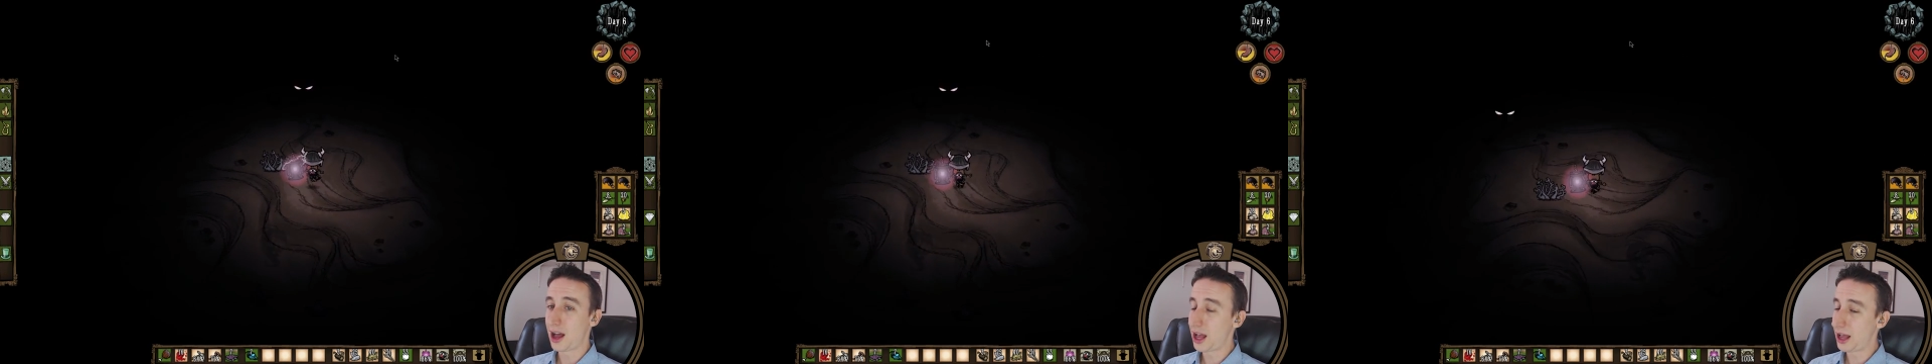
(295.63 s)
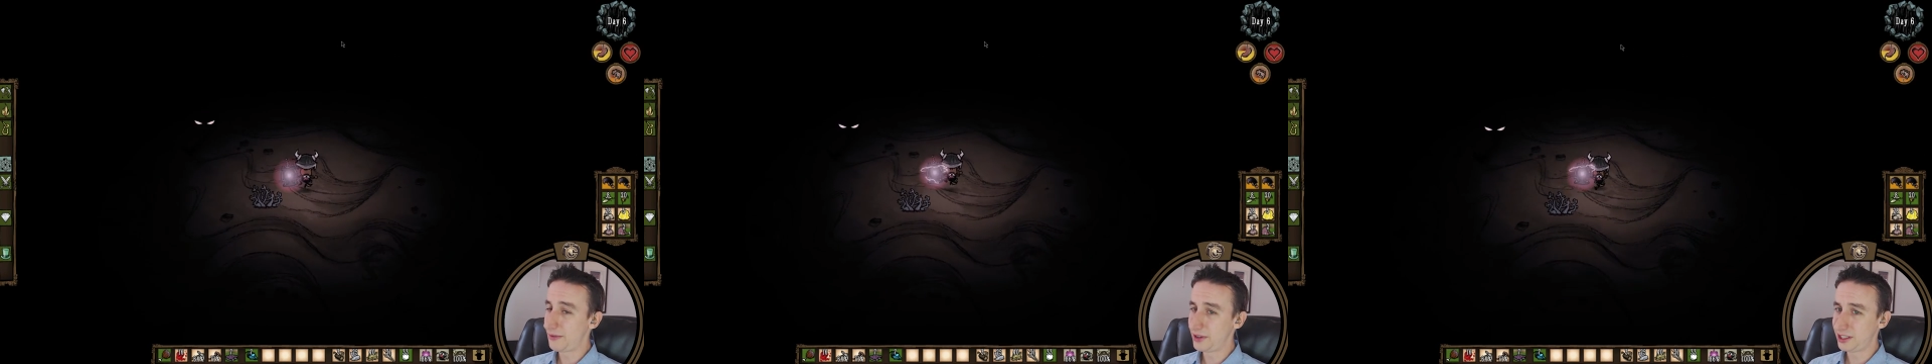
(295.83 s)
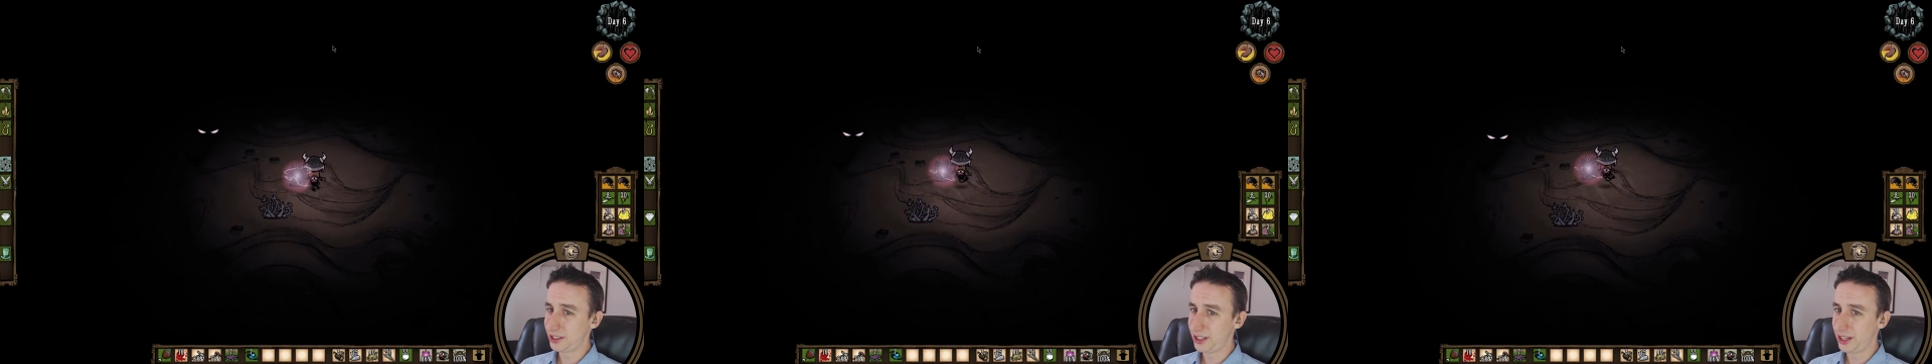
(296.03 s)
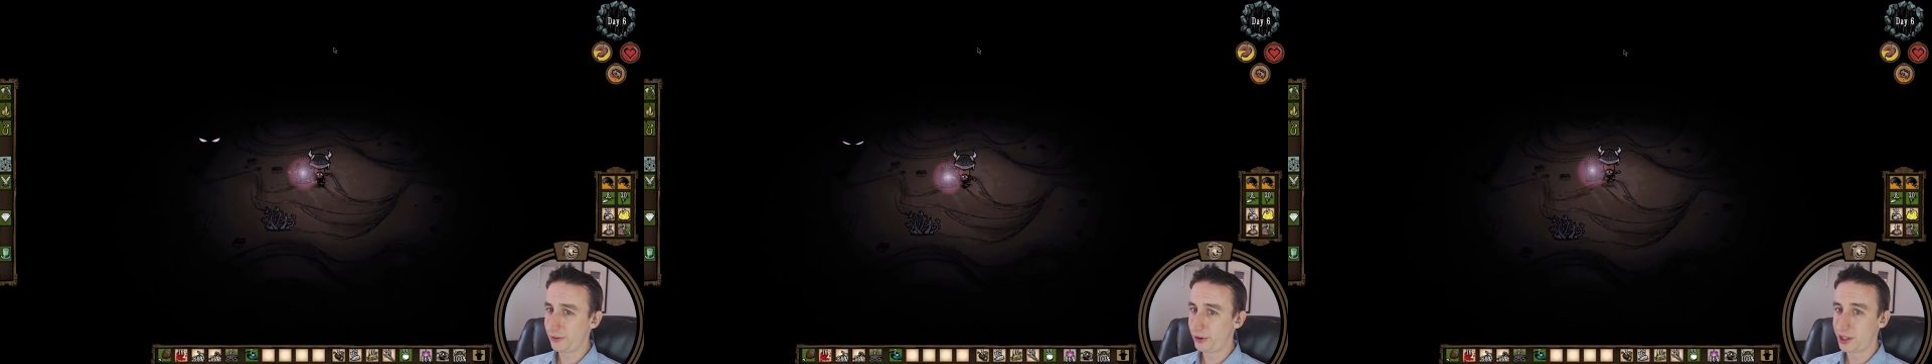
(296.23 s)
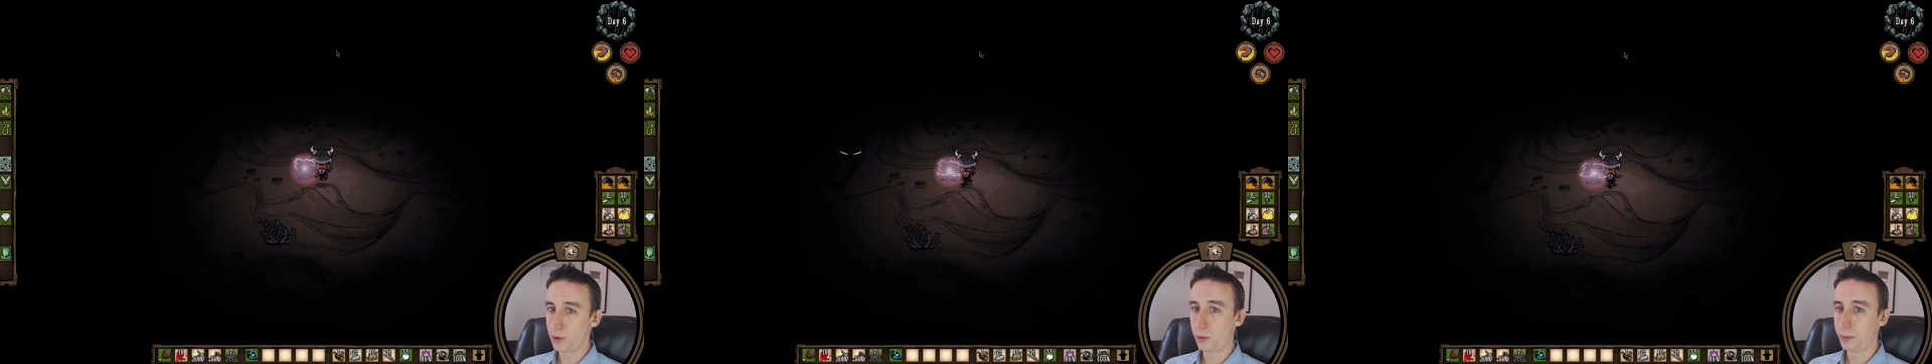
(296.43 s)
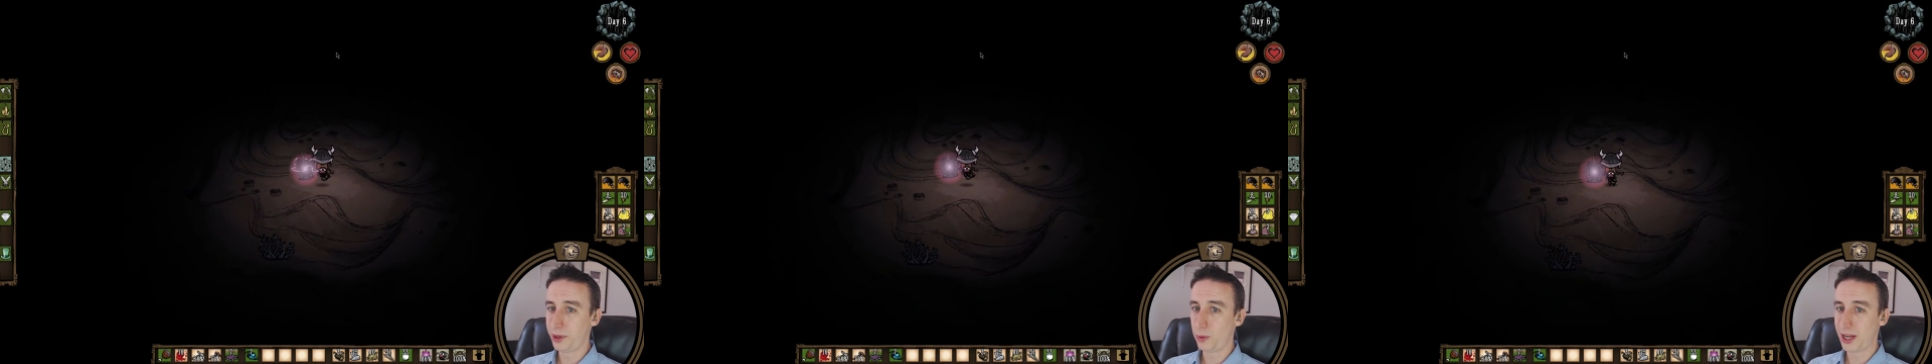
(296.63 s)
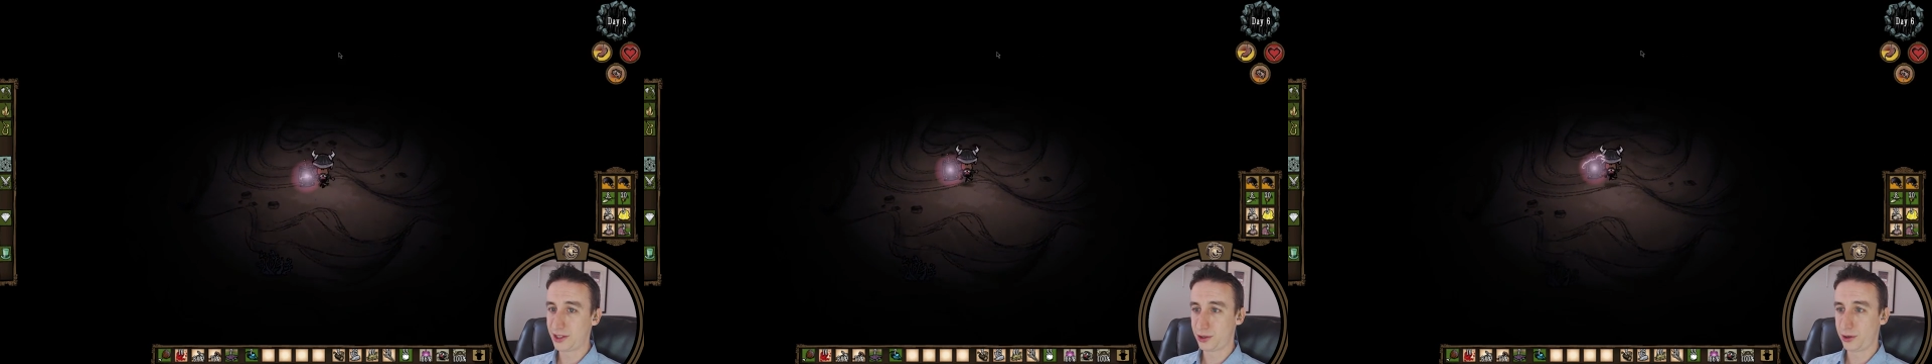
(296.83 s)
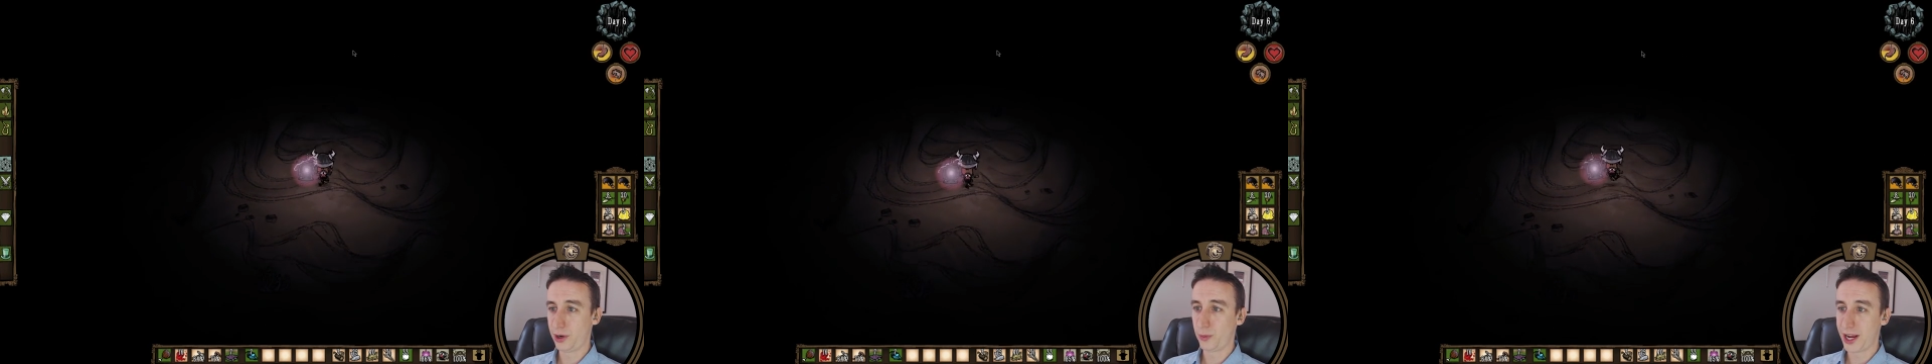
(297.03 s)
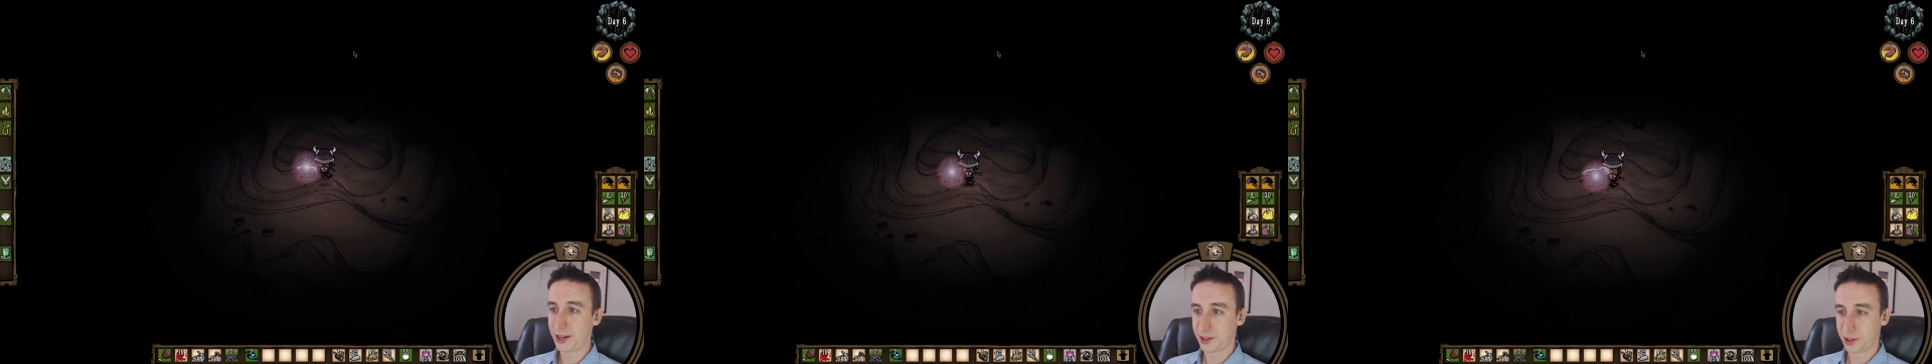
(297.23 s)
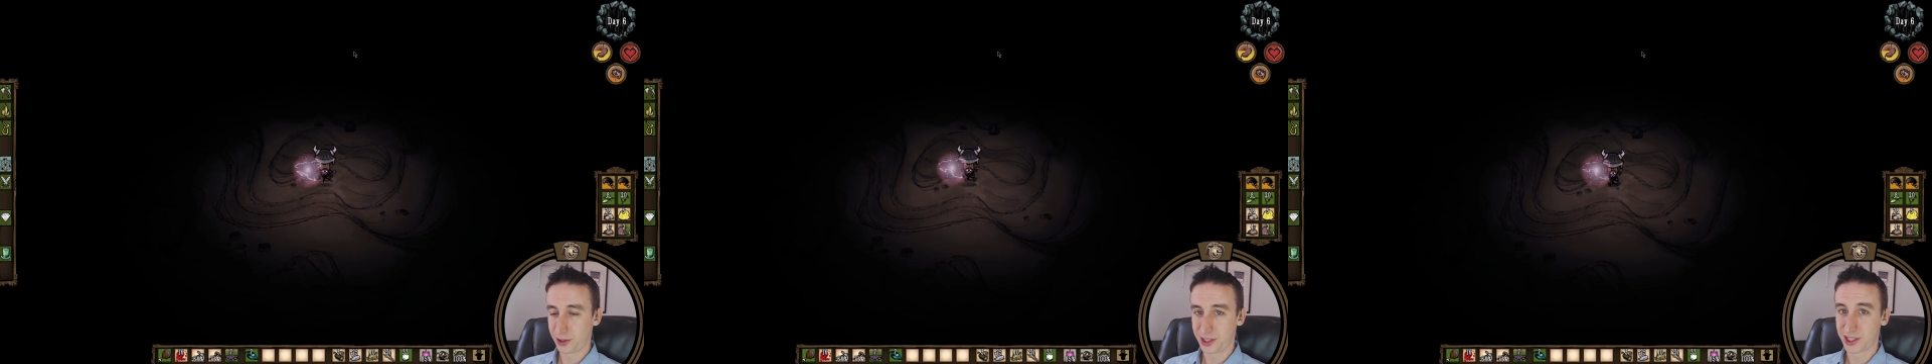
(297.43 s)
Obviously everything will be wet during
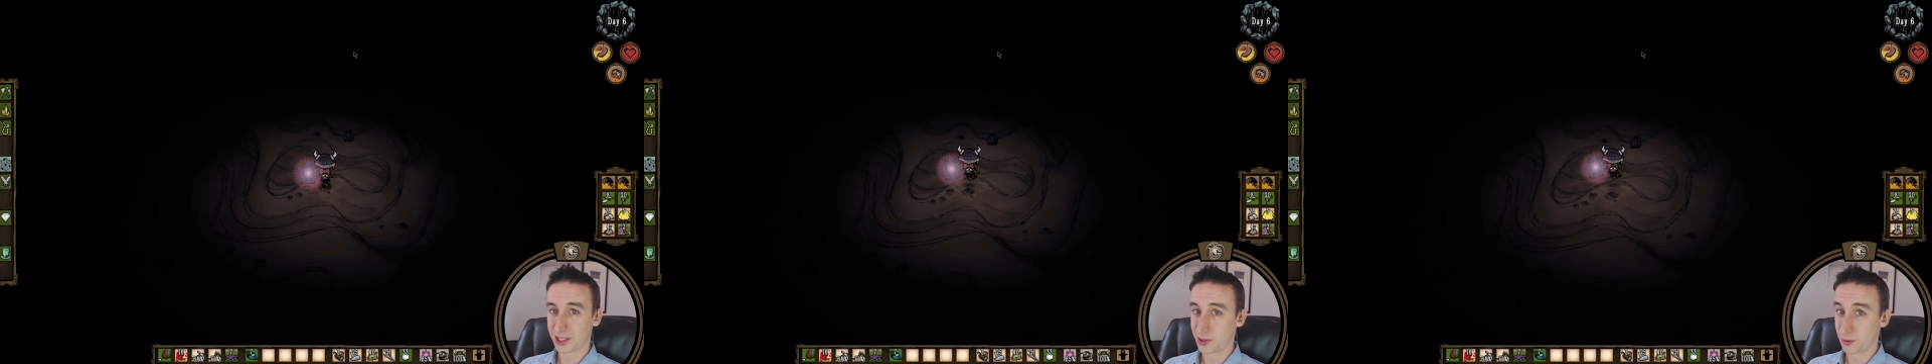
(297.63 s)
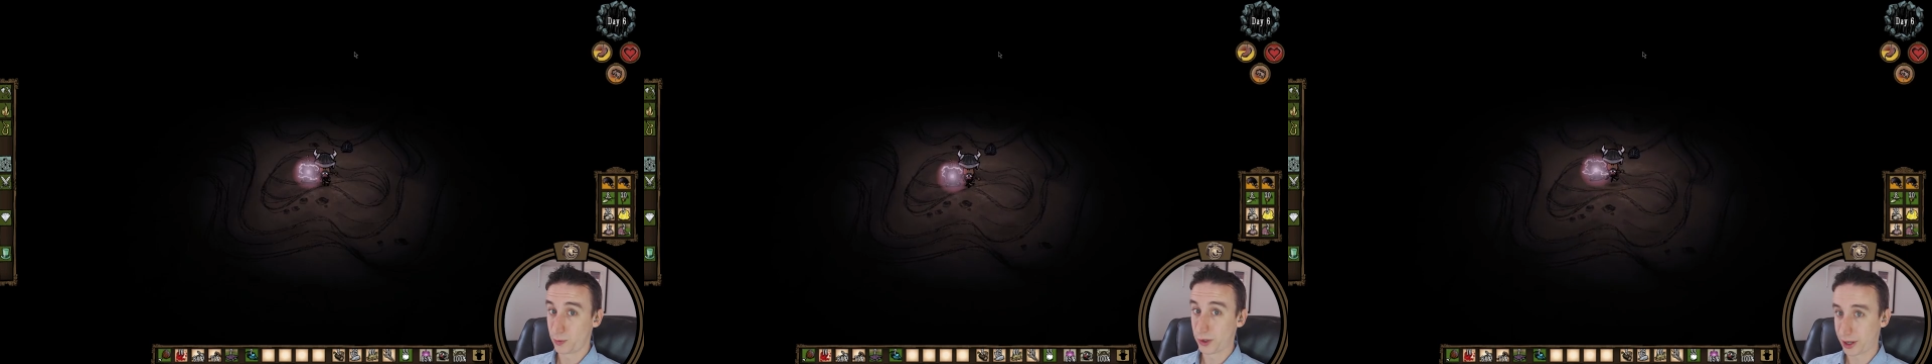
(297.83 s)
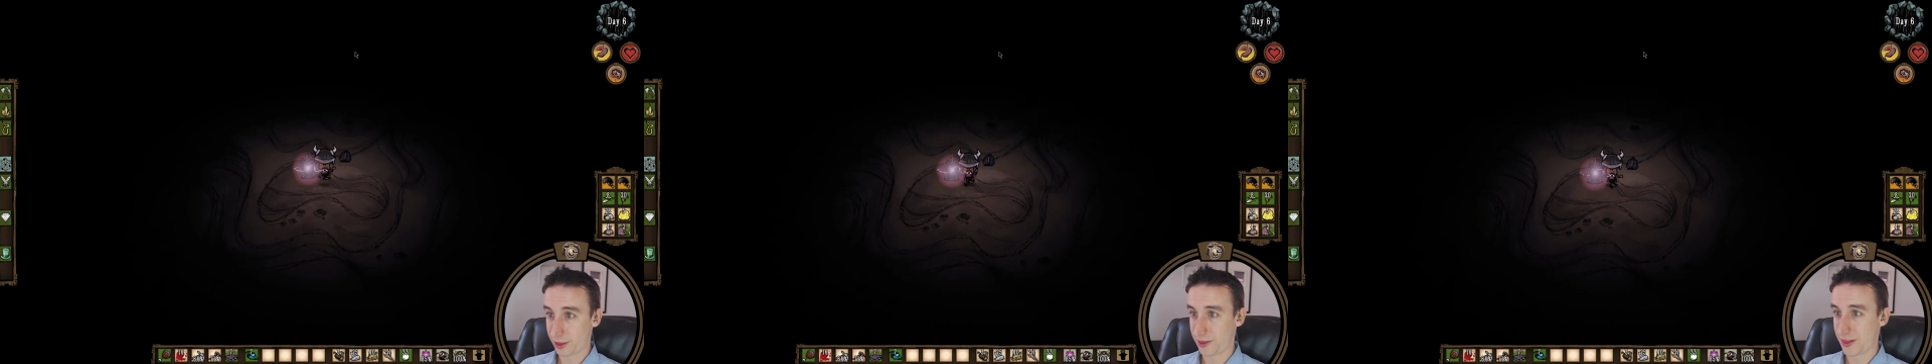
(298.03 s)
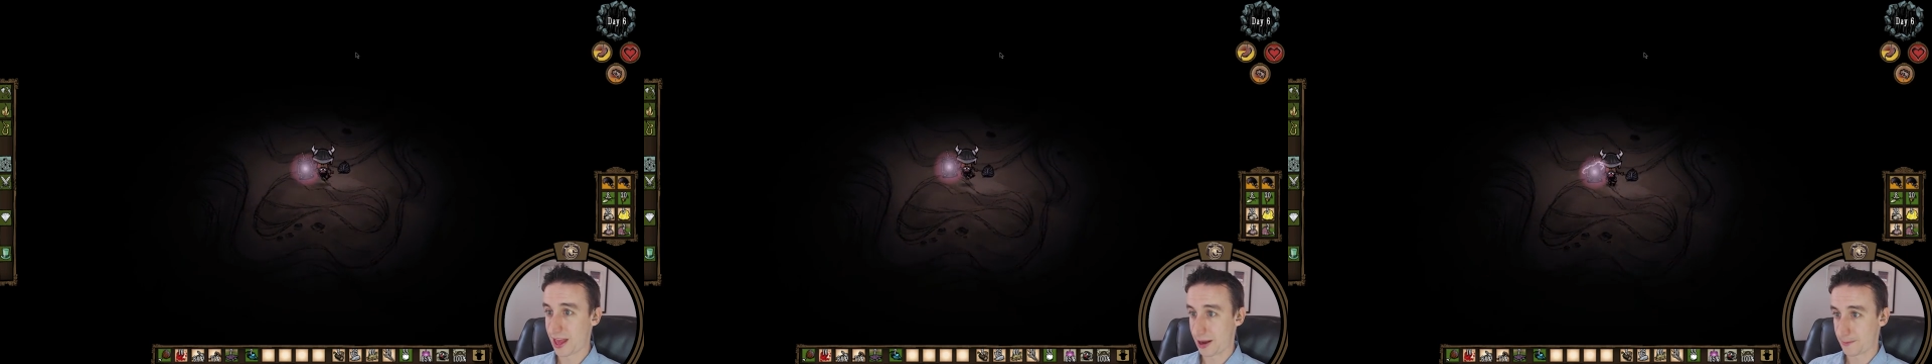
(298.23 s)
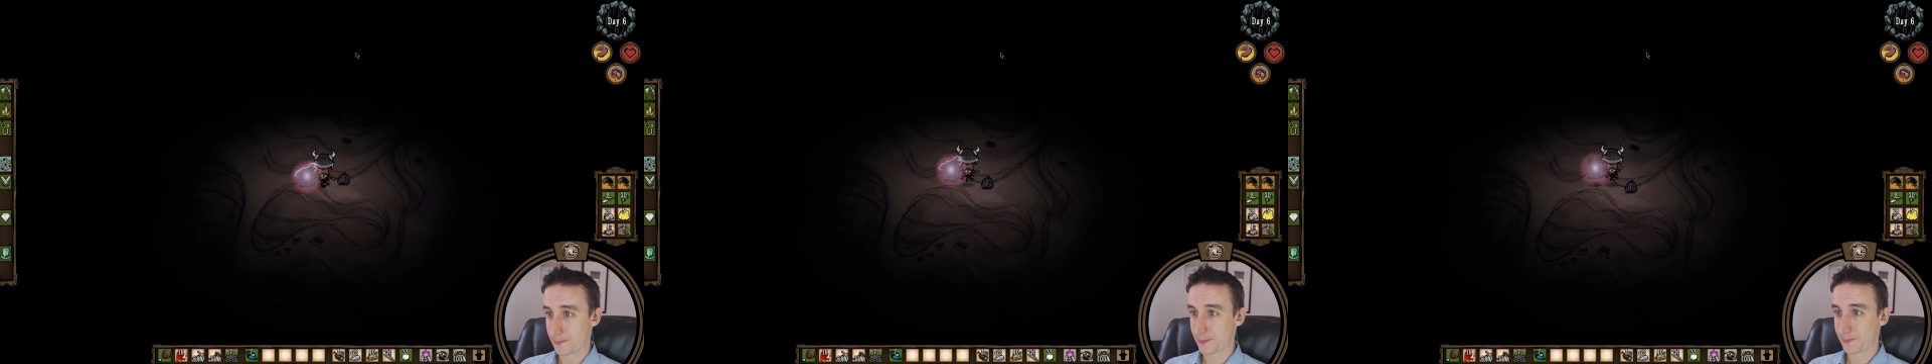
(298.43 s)
rain so this doesn't work then.